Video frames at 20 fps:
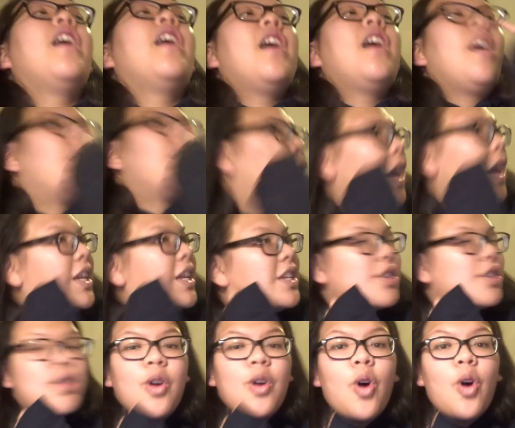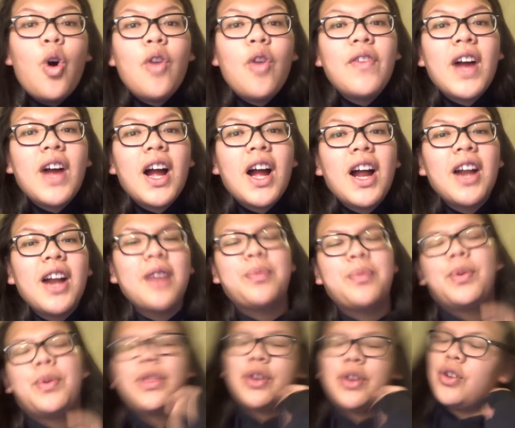I'm ready to go over,
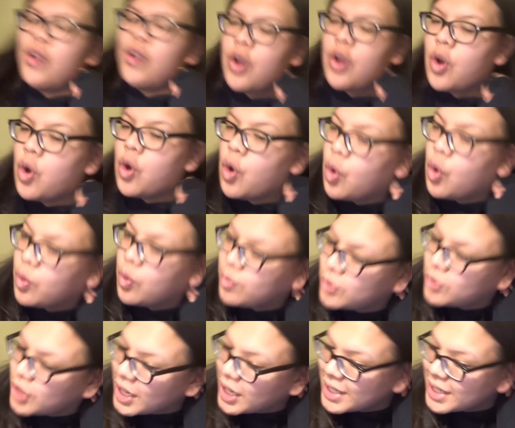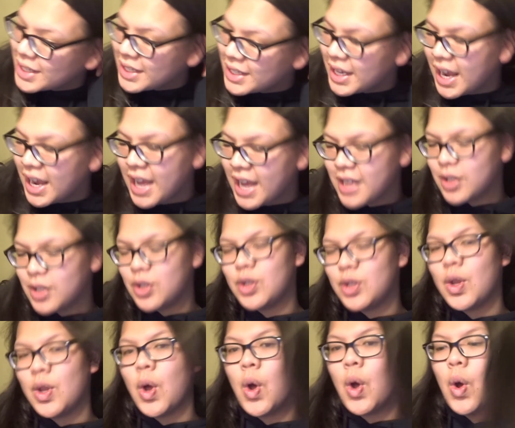but they're not home just yet,
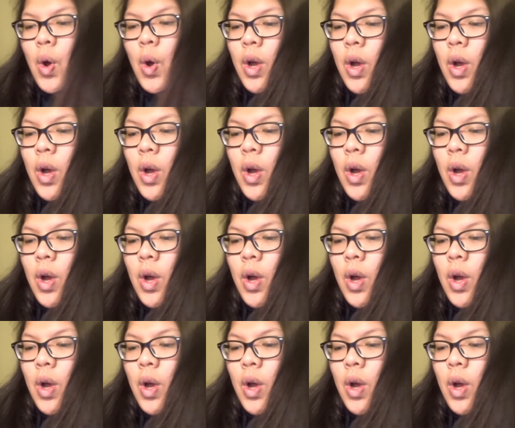so